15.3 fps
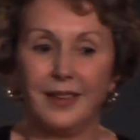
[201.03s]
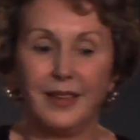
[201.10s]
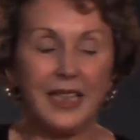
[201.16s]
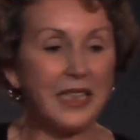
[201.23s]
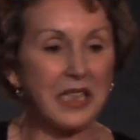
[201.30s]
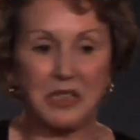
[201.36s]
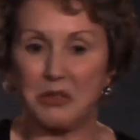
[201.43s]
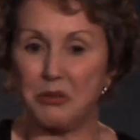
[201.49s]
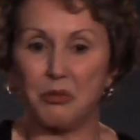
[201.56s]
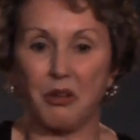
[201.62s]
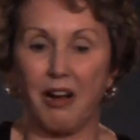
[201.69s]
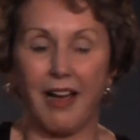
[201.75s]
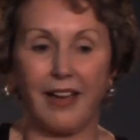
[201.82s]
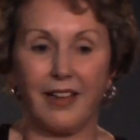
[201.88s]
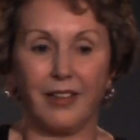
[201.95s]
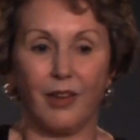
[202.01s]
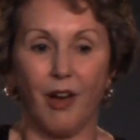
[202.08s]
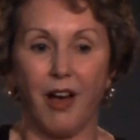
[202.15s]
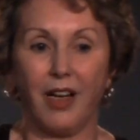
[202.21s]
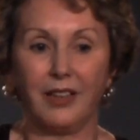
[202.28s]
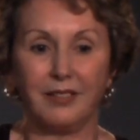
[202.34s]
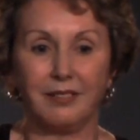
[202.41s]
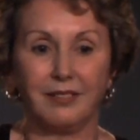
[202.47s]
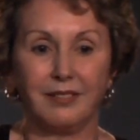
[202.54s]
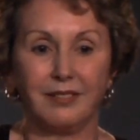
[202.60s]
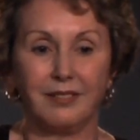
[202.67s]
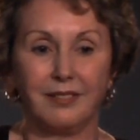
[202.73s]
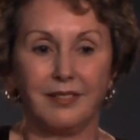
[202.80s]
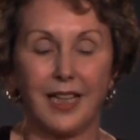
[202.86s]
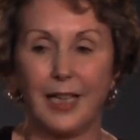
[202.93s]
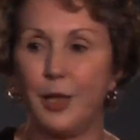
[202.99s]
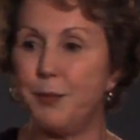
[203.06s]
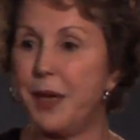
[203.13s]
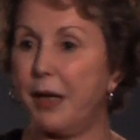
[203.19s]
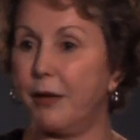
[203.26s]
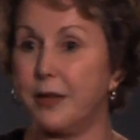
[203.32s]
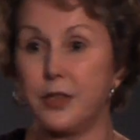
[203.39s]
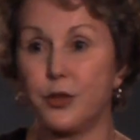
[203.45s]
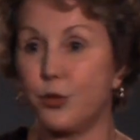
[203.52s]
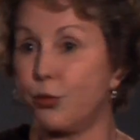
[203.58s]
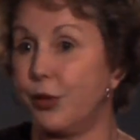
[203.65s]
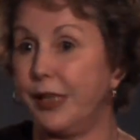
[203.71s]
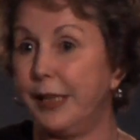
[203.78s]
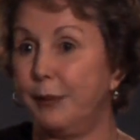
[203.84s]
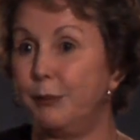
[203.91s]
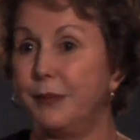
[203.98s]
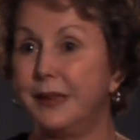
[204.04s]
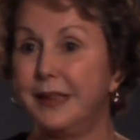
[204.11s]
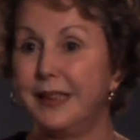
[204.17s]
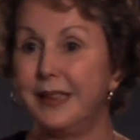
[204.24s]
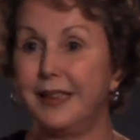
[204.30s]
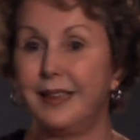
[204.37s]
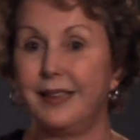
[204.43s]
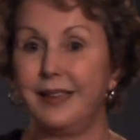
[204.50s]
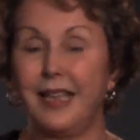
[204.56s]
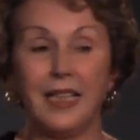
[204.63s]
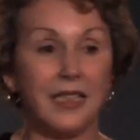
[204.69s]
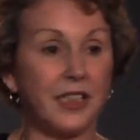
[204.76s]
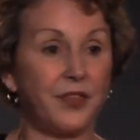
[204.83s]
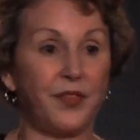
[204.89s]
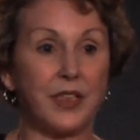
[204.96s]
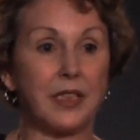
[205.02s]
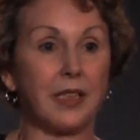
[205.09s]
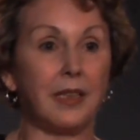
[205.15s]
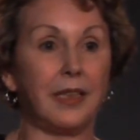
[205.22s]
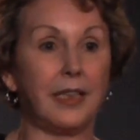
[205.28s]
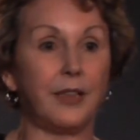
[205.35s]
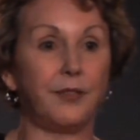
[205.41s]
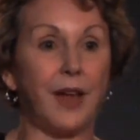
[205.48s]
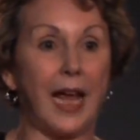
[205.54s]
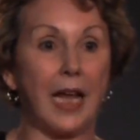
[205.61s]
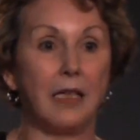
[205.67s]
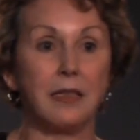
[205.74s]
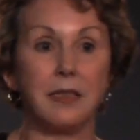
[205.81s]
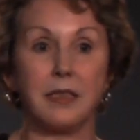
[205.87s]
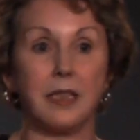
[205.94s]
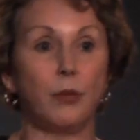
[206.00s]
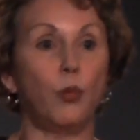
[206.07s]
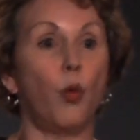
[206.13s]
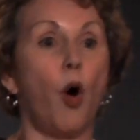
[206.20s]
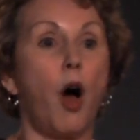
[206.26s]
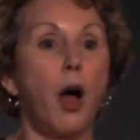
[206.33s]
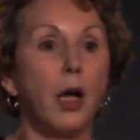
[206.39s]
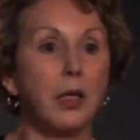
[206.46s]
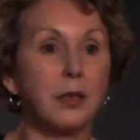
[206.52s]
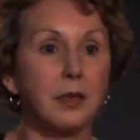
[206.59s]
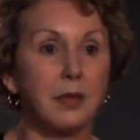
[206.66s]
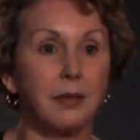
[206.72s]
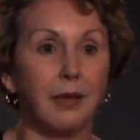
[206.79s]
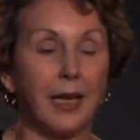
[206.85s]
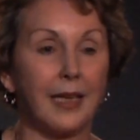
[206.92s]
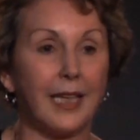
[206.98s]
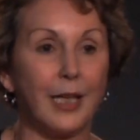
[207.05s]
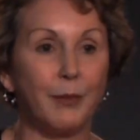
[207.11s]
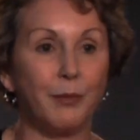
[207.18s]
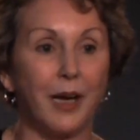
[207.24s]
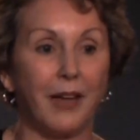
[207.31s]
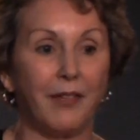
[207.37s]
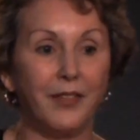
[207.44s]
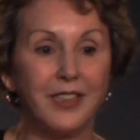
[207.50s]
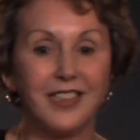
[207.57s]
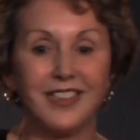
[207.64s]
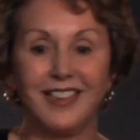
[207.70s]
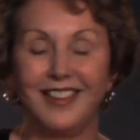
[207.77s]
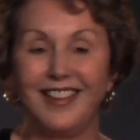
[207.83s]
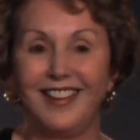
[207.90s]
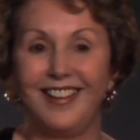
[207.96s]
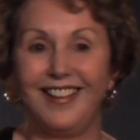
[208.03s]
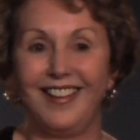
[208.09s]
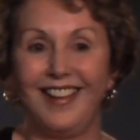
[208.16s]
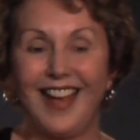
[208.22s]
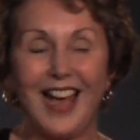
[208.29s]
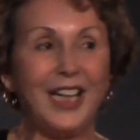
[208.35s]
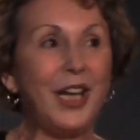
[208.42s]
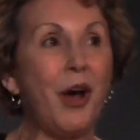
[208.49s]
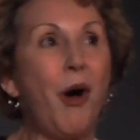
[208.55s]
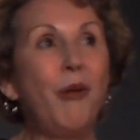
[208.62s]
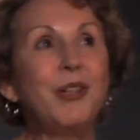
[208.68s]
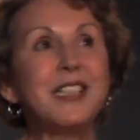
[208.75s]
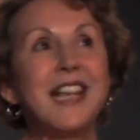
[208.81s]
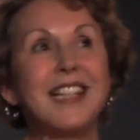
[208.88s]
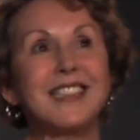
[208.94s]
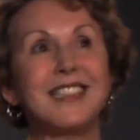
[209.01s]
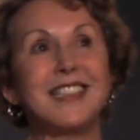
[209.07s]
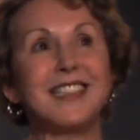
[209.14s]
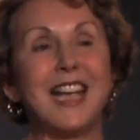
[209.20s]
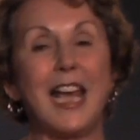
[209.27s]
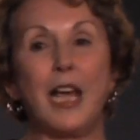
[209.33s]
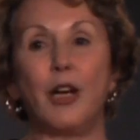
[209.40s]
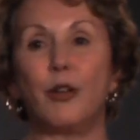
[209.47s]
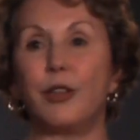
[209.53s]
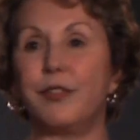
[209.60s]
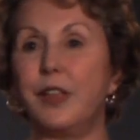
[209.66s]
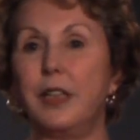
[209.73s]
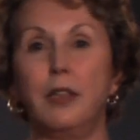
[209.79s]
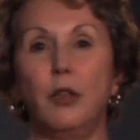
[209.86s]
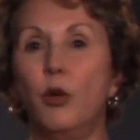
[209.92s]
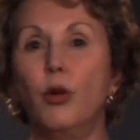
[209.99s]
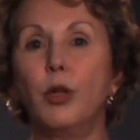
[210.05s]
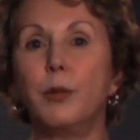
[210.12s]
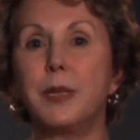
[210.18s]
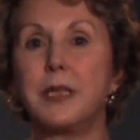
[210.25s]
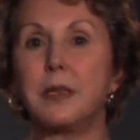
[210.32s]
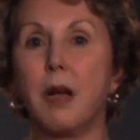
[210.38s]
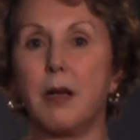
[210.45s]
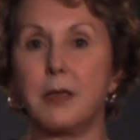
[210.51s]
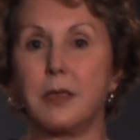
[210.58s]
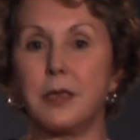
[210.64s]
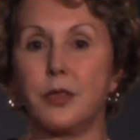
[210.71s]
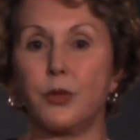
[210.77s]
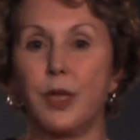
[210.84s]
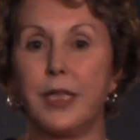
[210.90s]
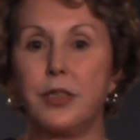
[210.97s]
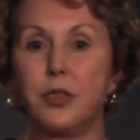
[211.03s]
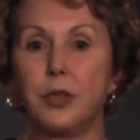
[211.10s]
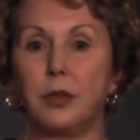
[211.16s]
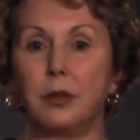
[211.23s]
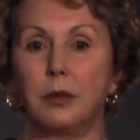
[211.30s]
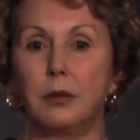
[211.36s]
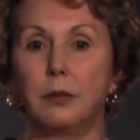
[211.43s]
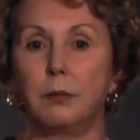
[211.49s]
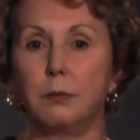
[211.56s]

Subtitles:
He doesn't cry a lot. Any parent's dream. He's physically advanced. He walks at 8 months. And he always has this air of enormous concentration.